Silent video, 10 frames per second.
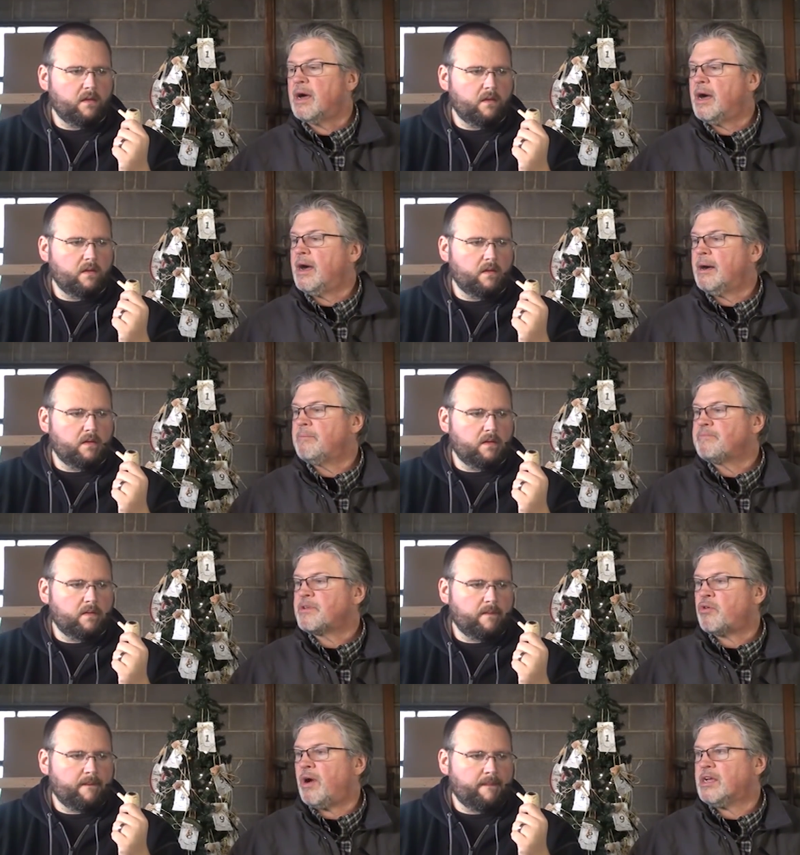Speaker 1: Um,
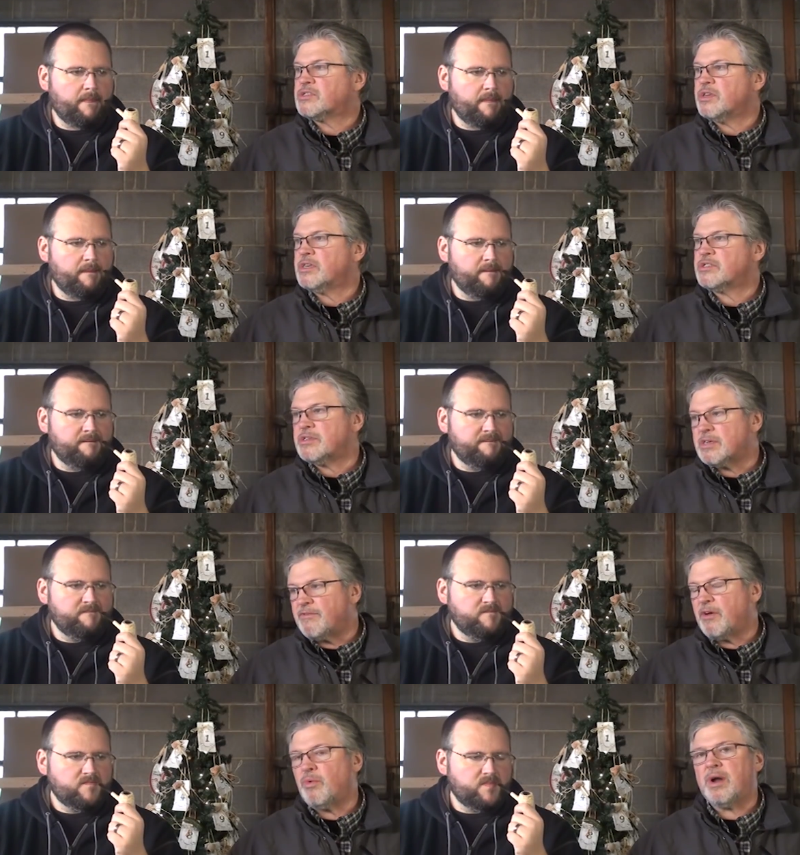Craigslist,
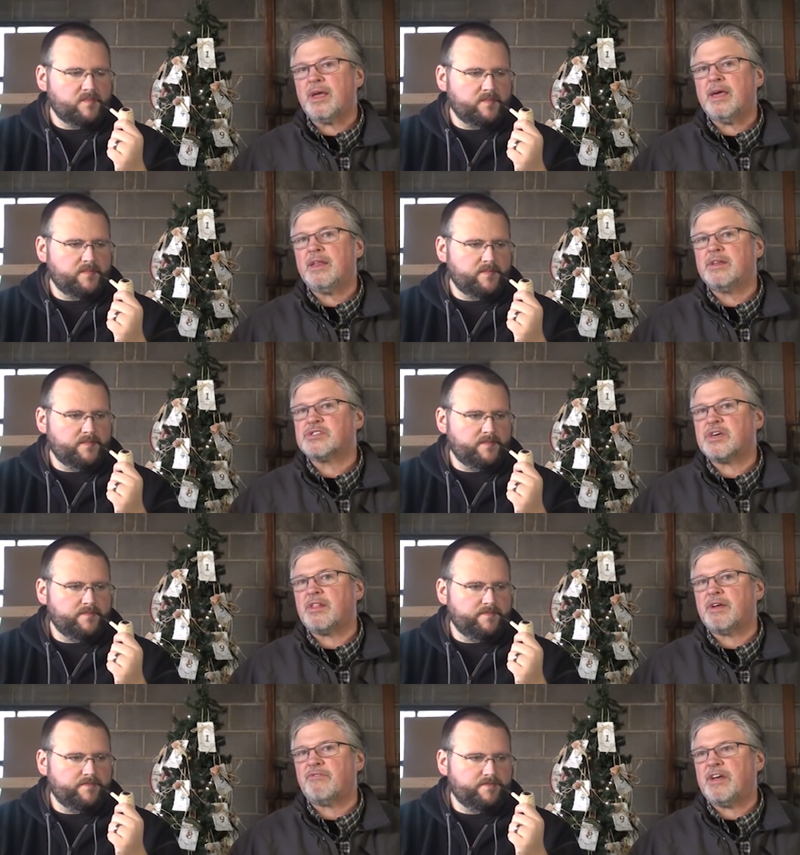if you want to get into
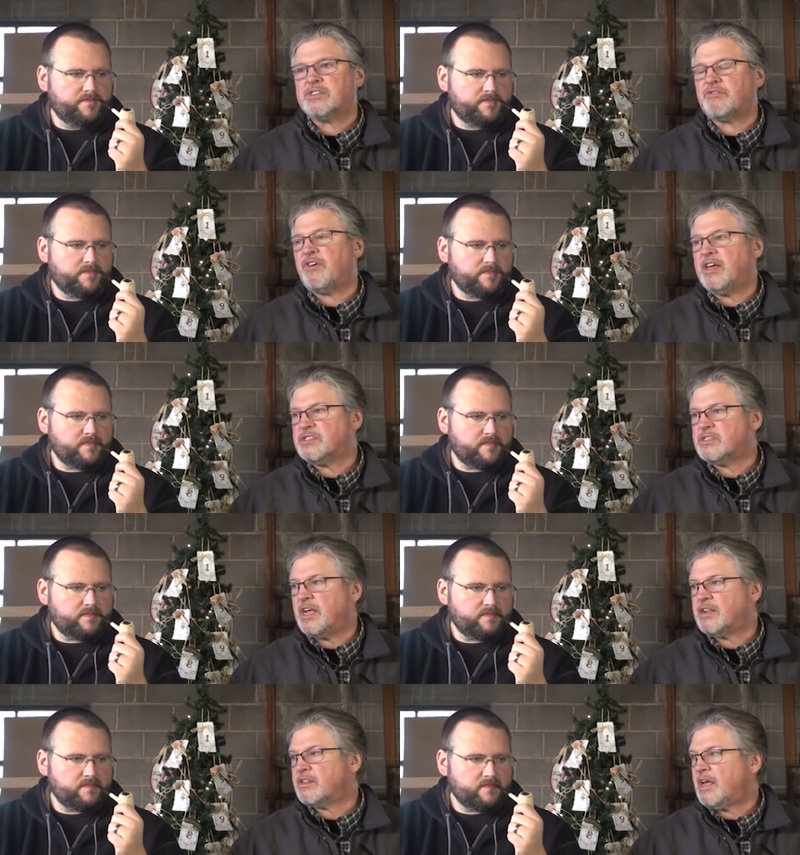selling face to face,
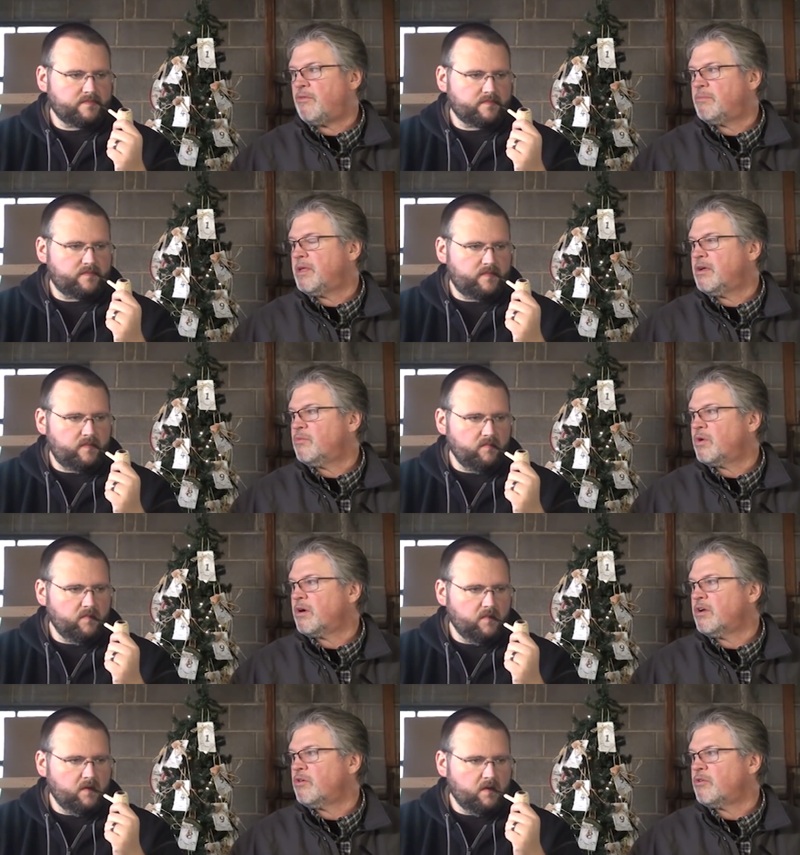that that would be
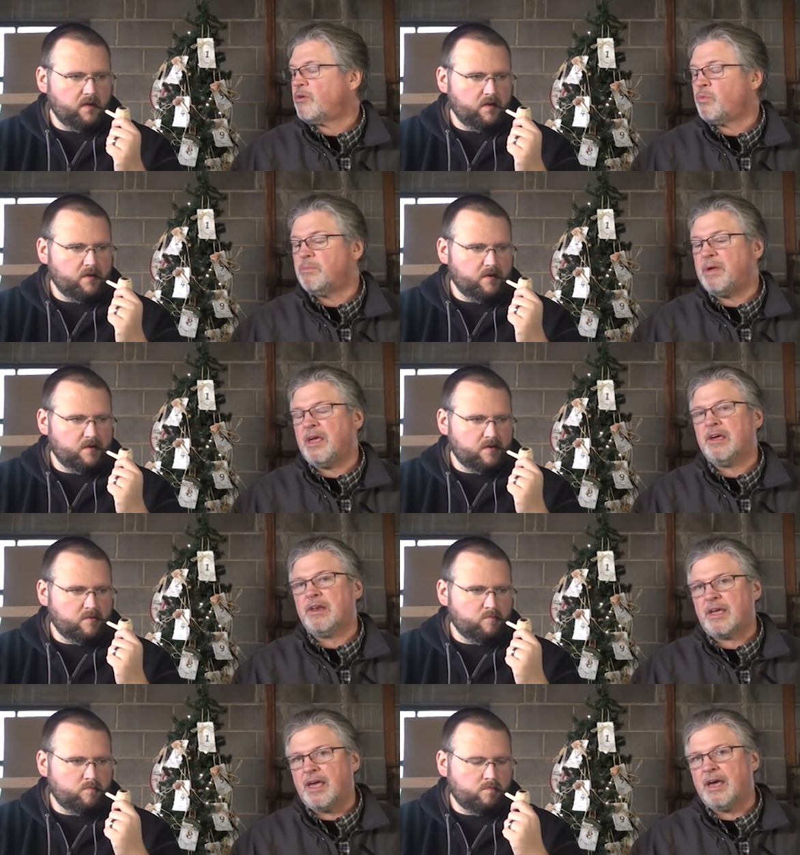where you would be.
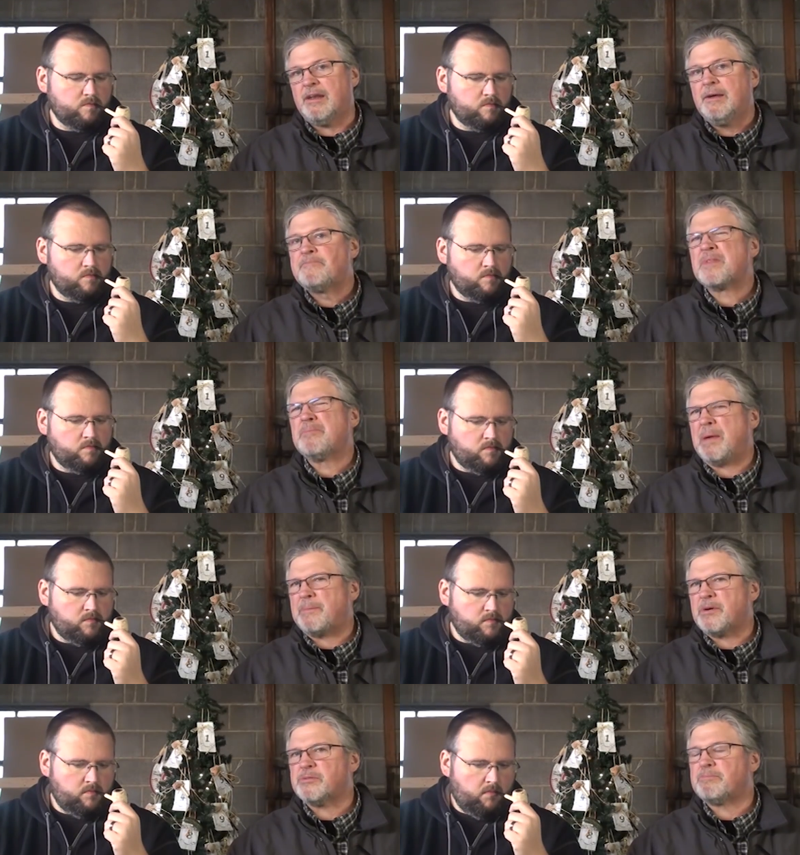And again,
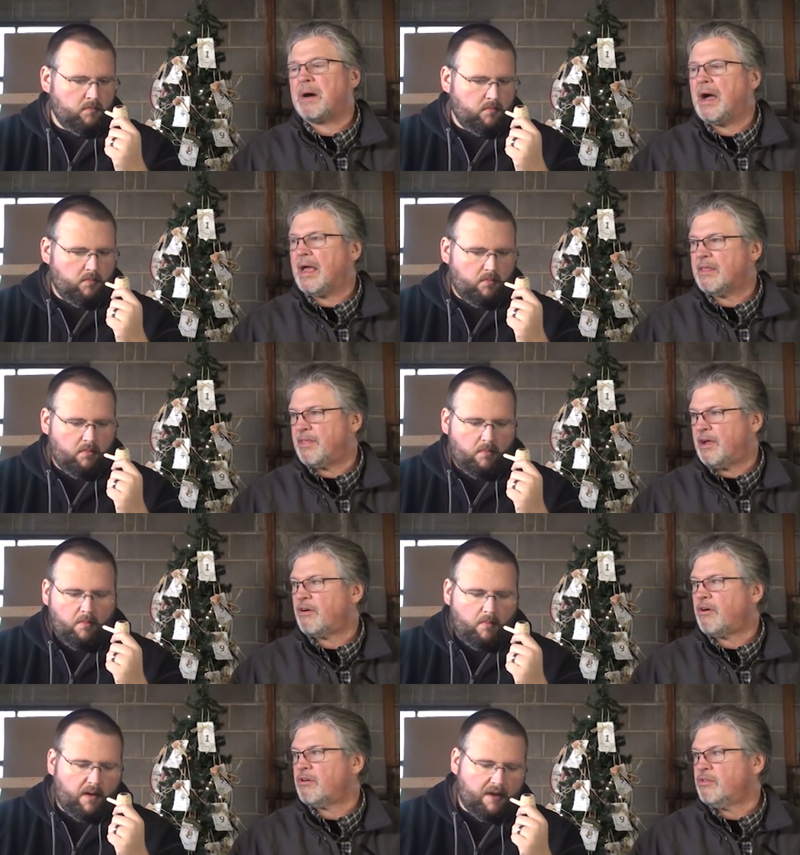people buying
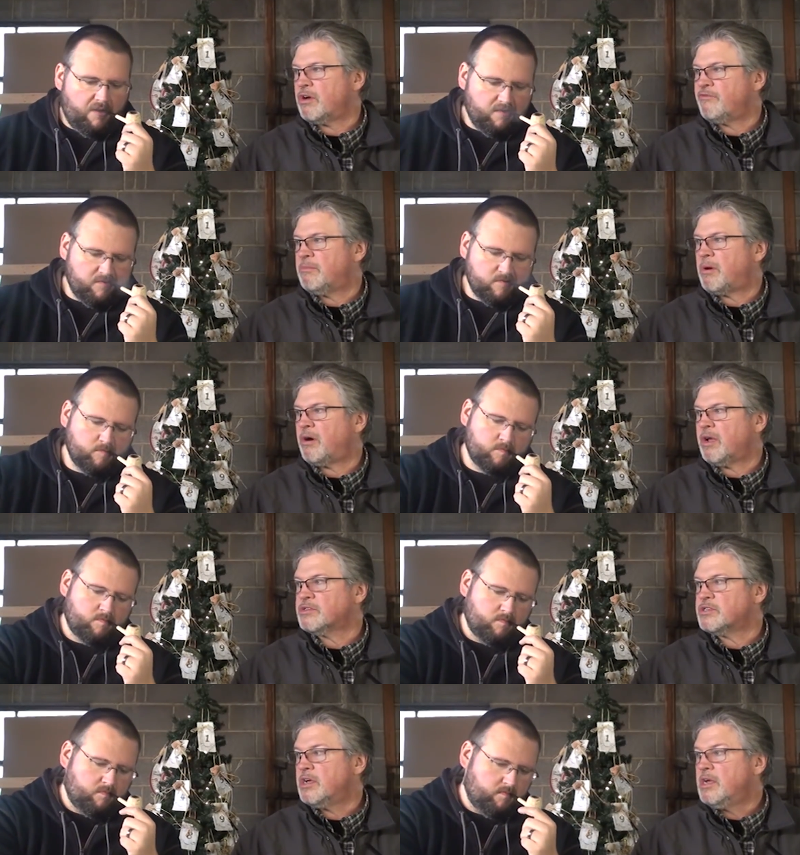there are looking for
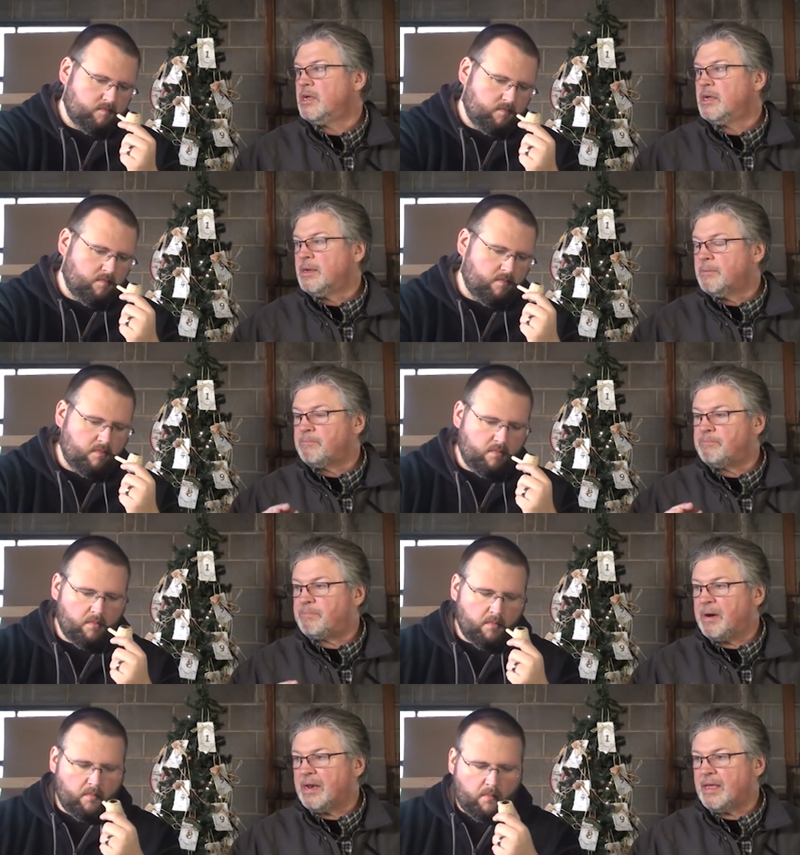bargains.
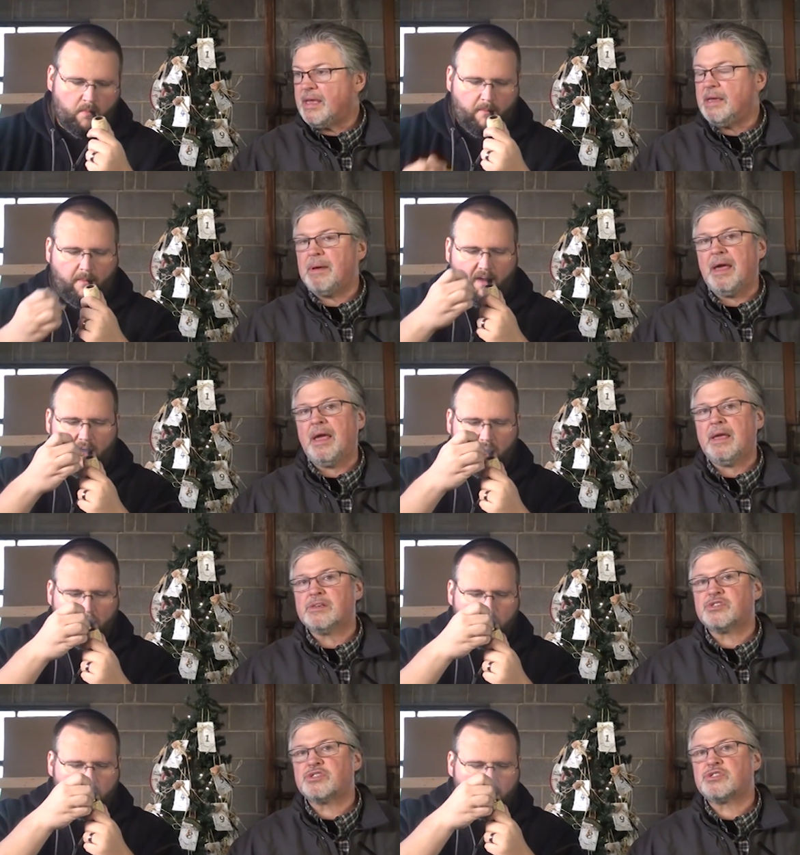But eBay
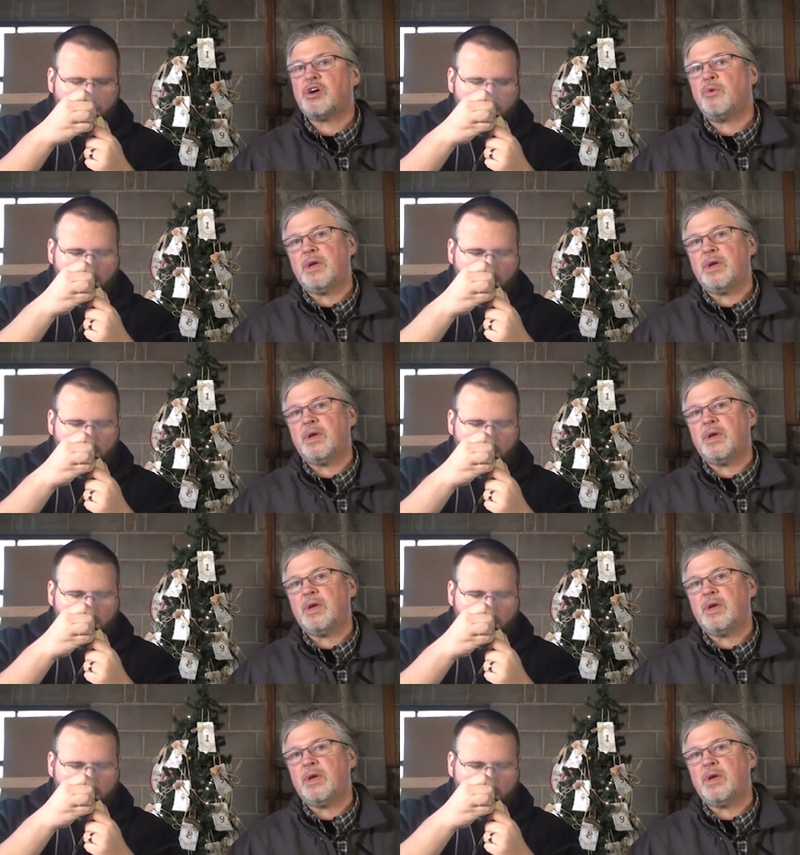is so